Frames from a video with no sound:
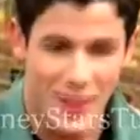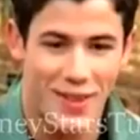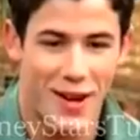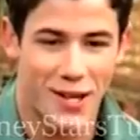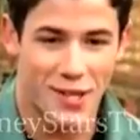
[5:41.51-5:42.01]

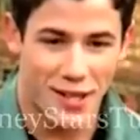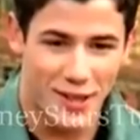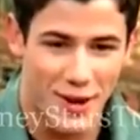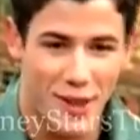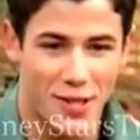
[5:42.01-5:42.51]
there
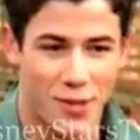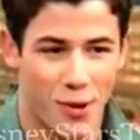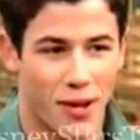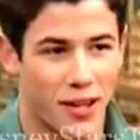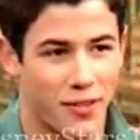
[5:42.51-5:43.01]
actually
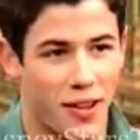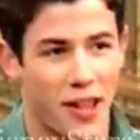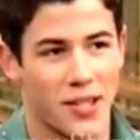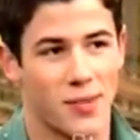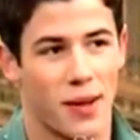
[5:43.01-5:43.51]
weren't any
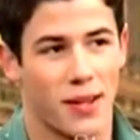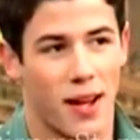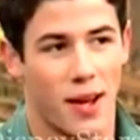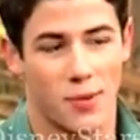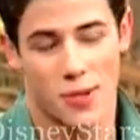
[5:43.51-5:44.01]
fans, but
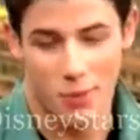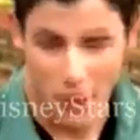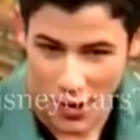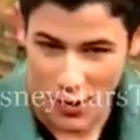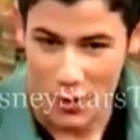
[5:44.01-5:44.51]
with some of
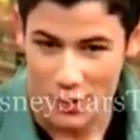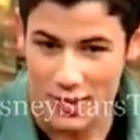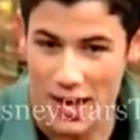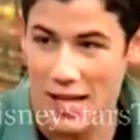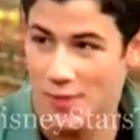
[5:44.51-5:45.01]
the other
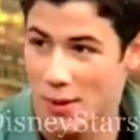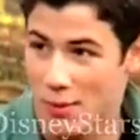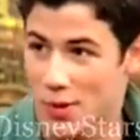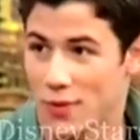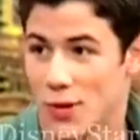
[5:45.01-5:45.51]
cast
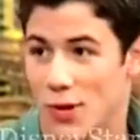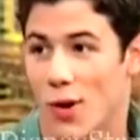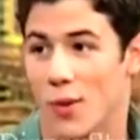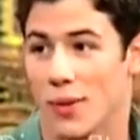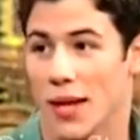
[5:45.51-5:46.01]
members of the
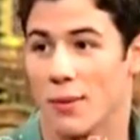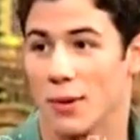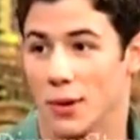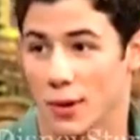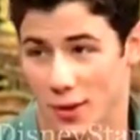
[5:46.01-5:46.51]
show, it became a
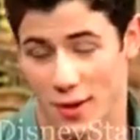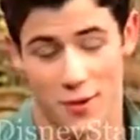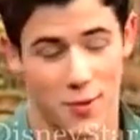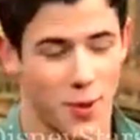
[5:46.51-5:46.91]
little uncomfortable.